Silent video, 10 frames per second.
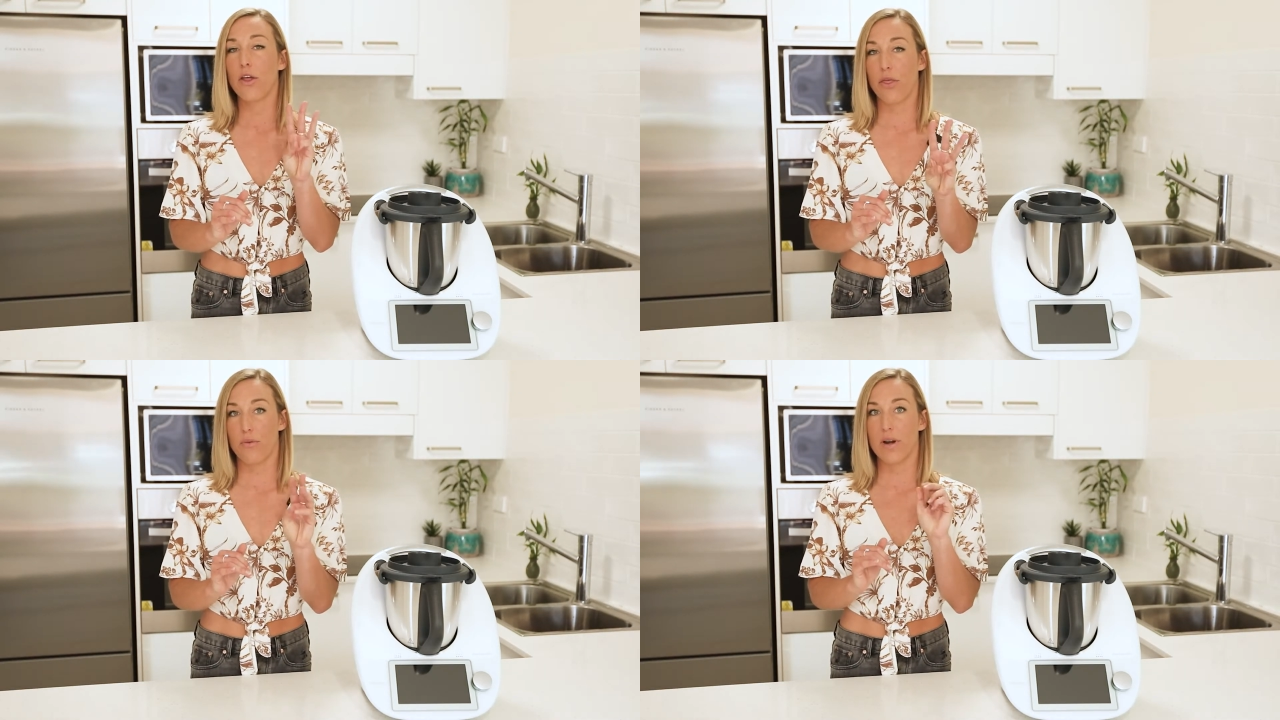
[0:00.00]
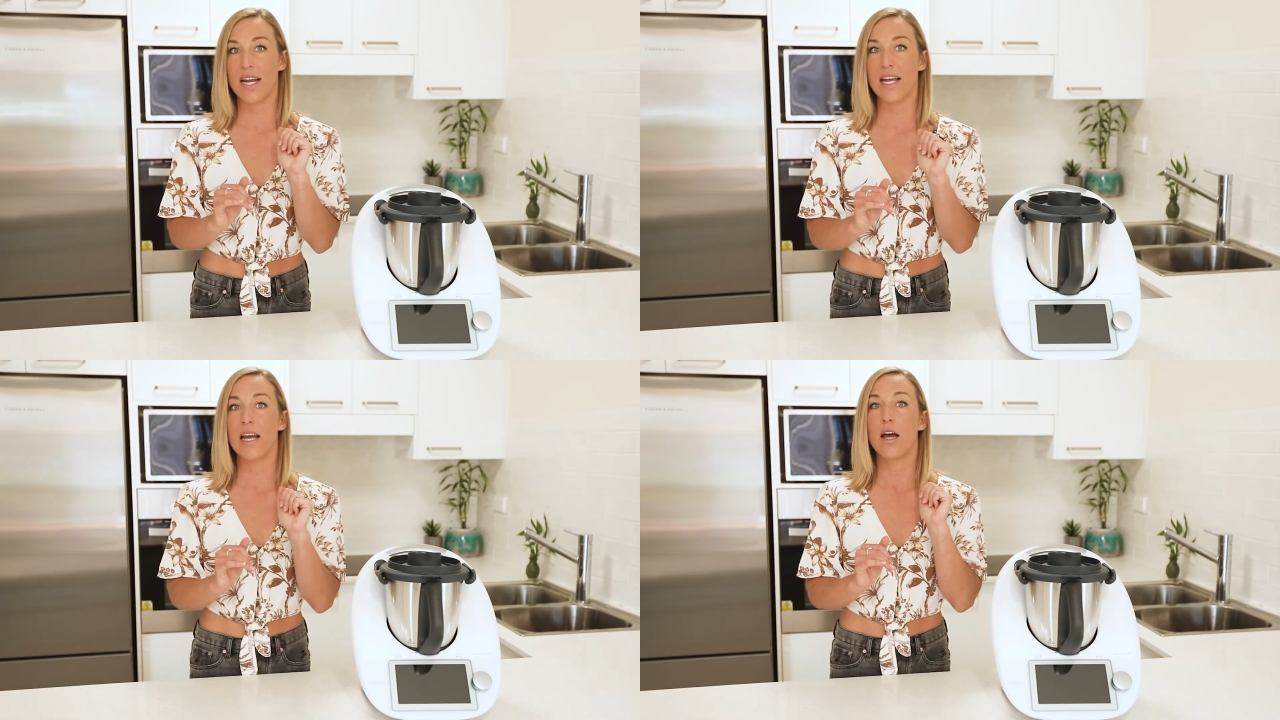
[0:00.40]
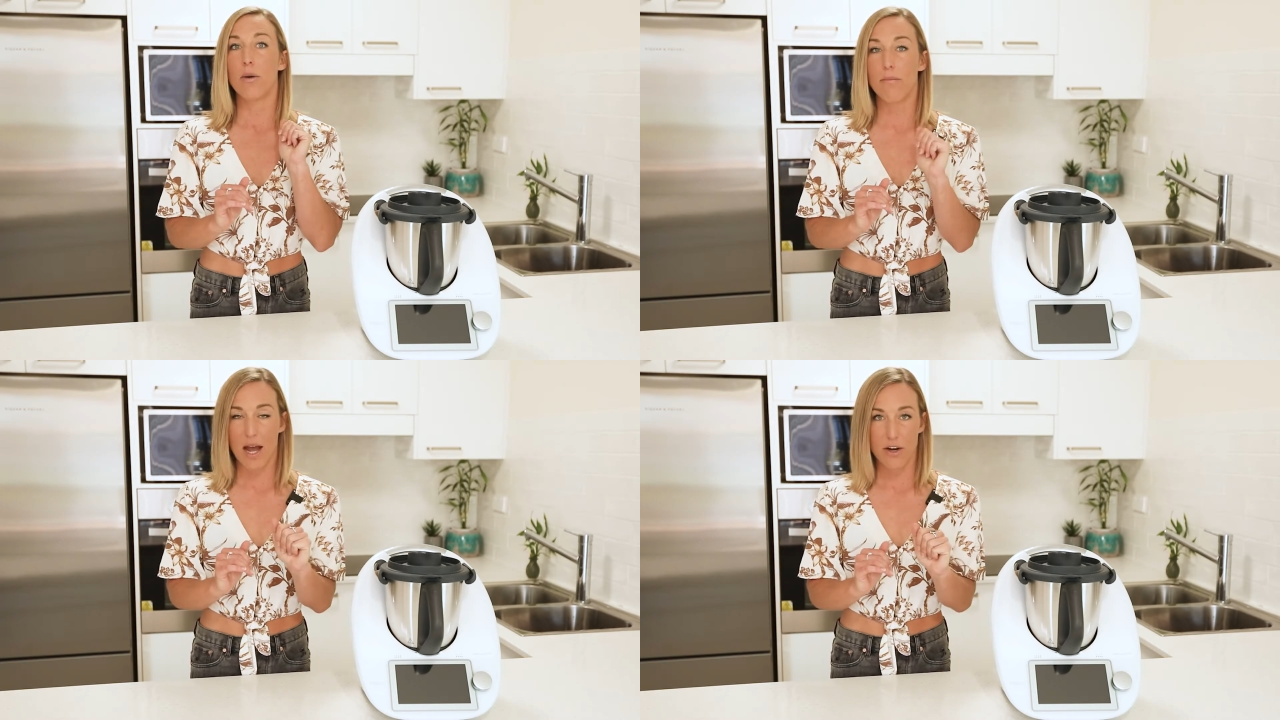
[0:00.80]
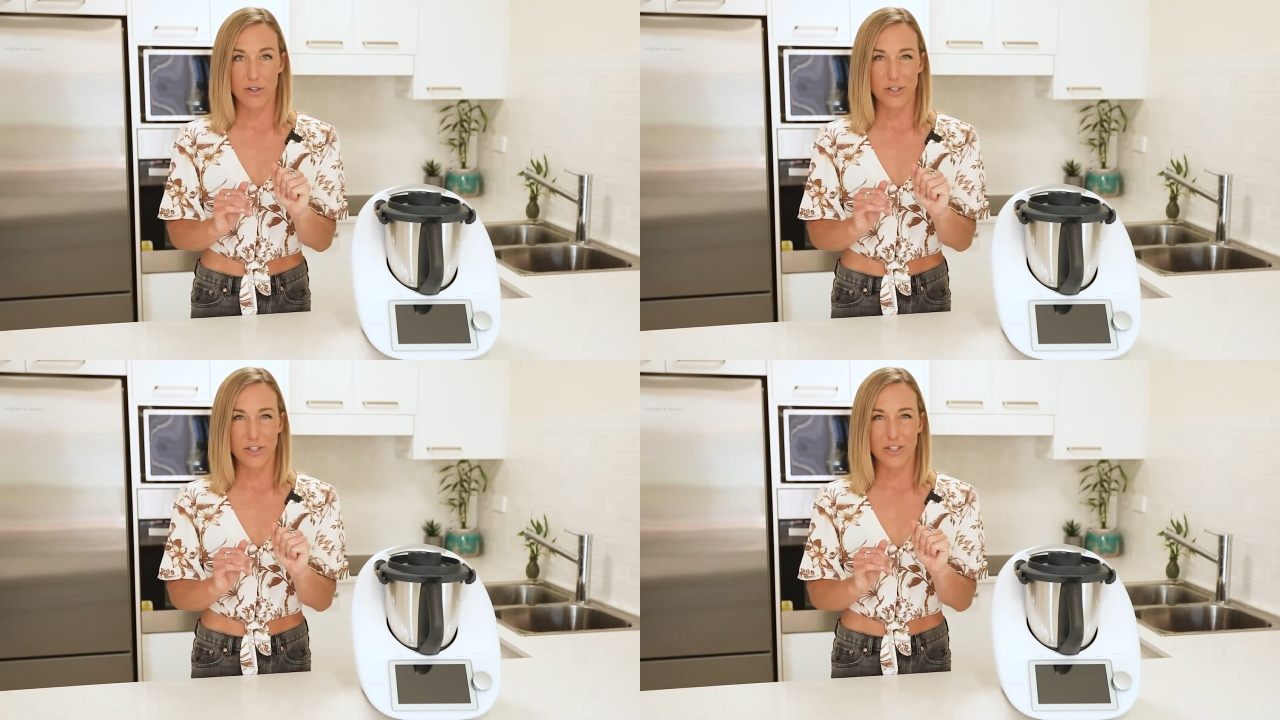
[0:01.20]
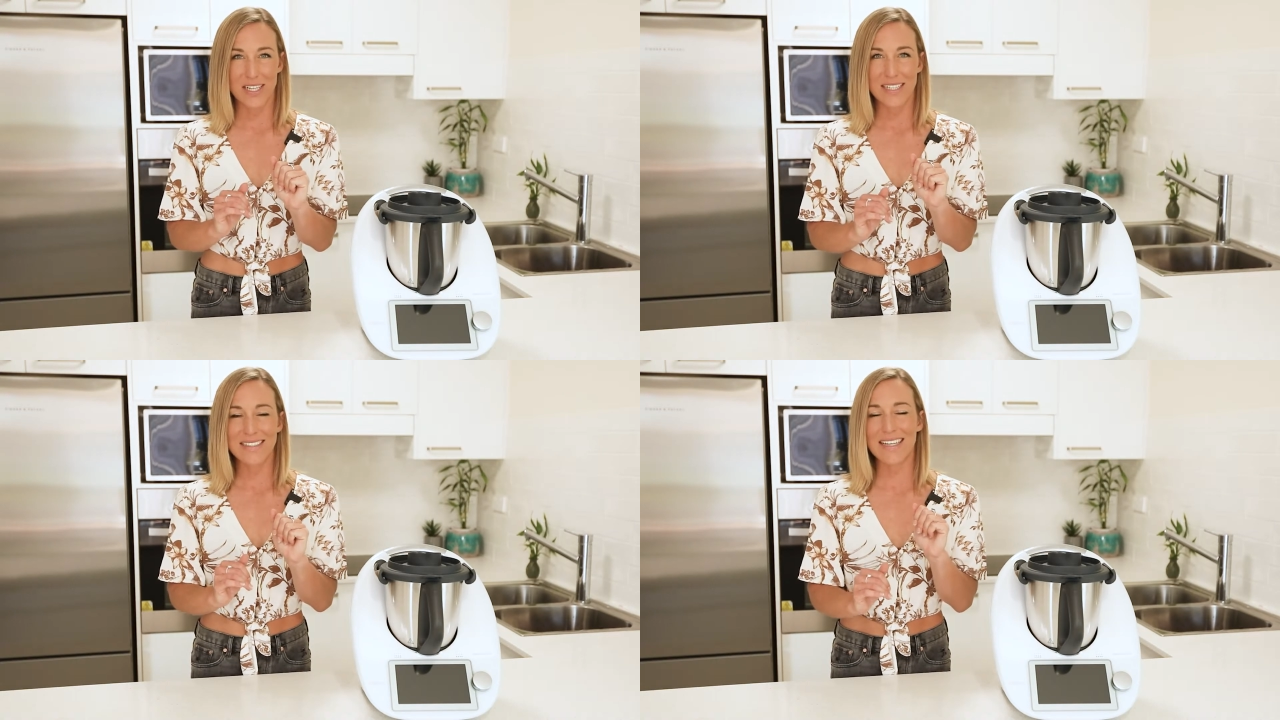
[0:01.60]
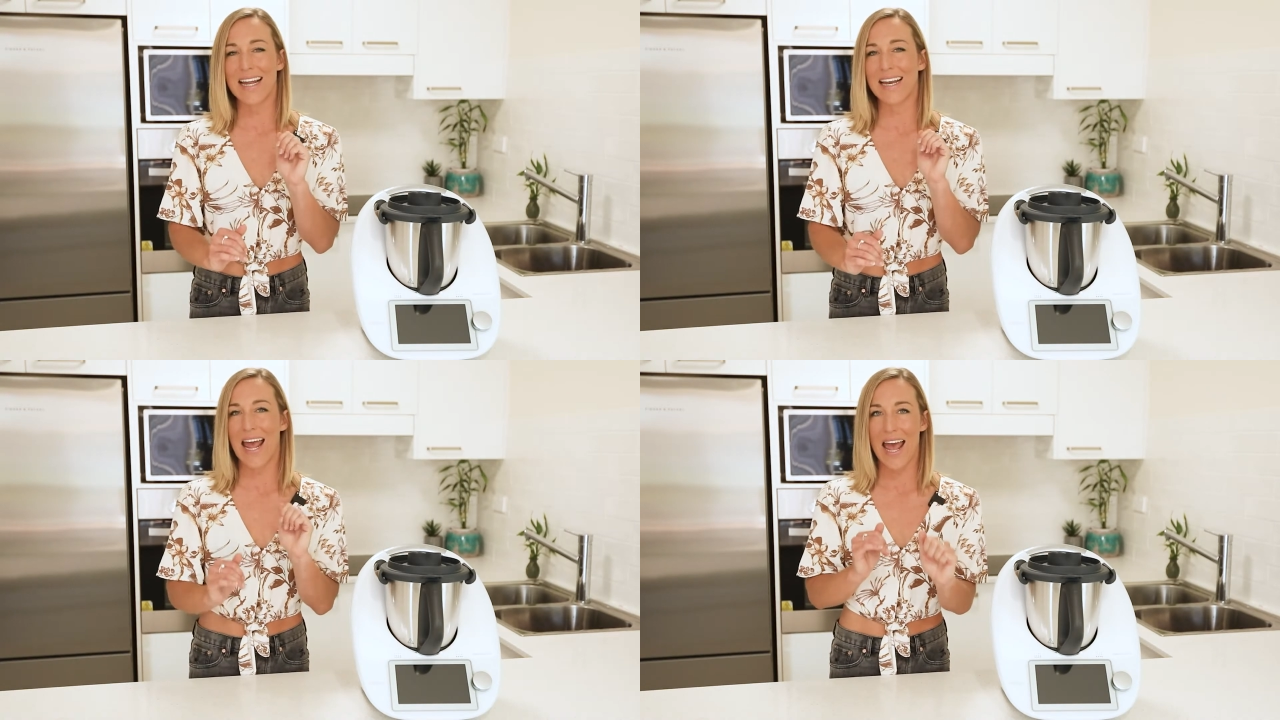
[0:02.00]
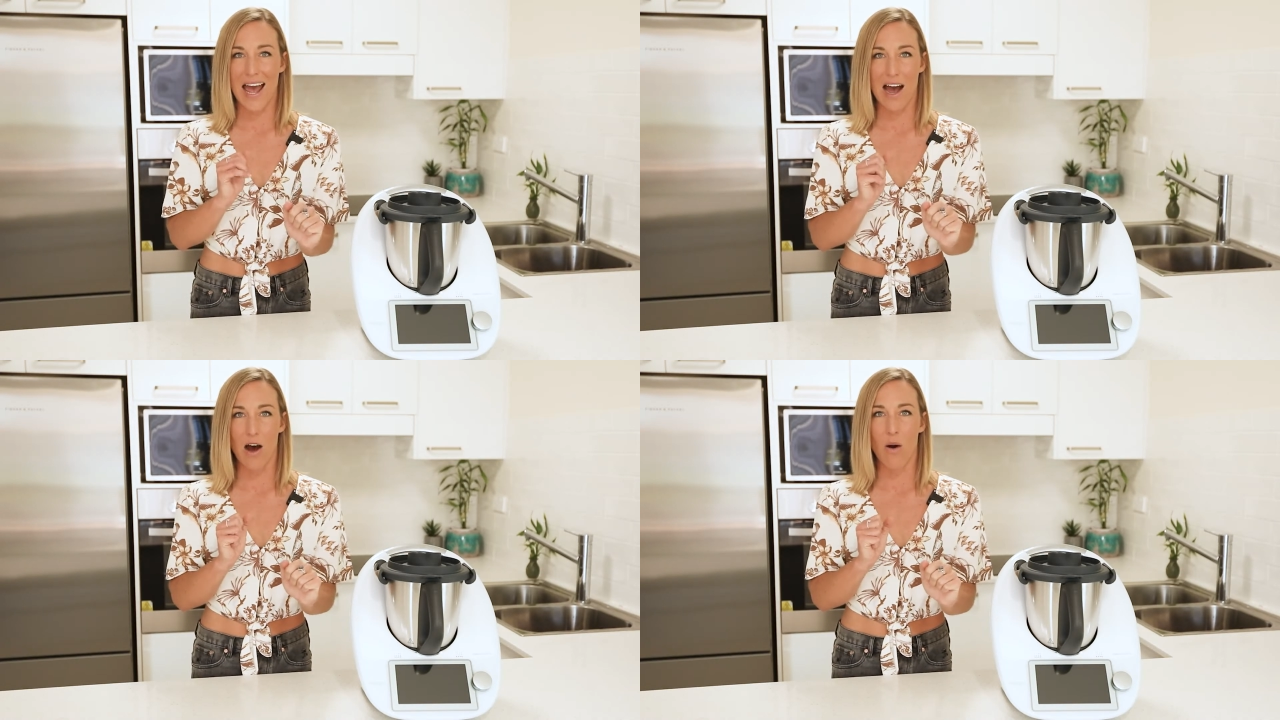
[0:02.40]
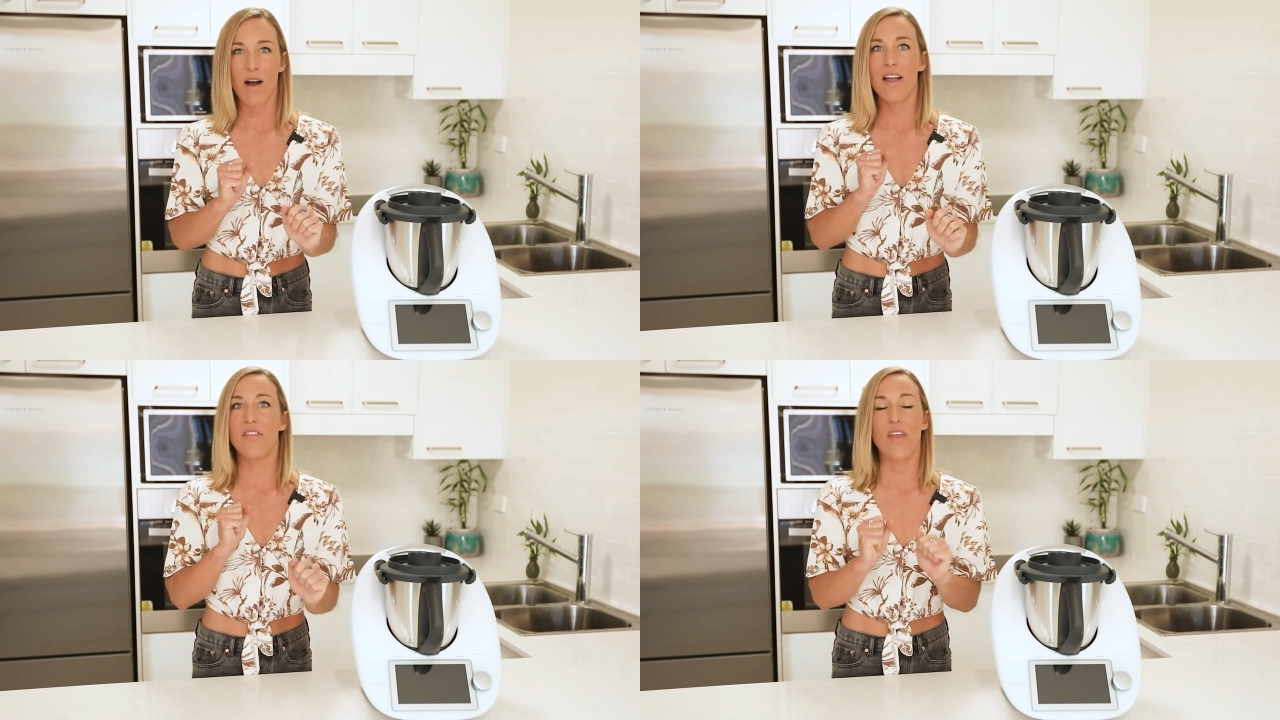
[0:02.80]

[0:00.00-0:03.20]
3 macronutrients and how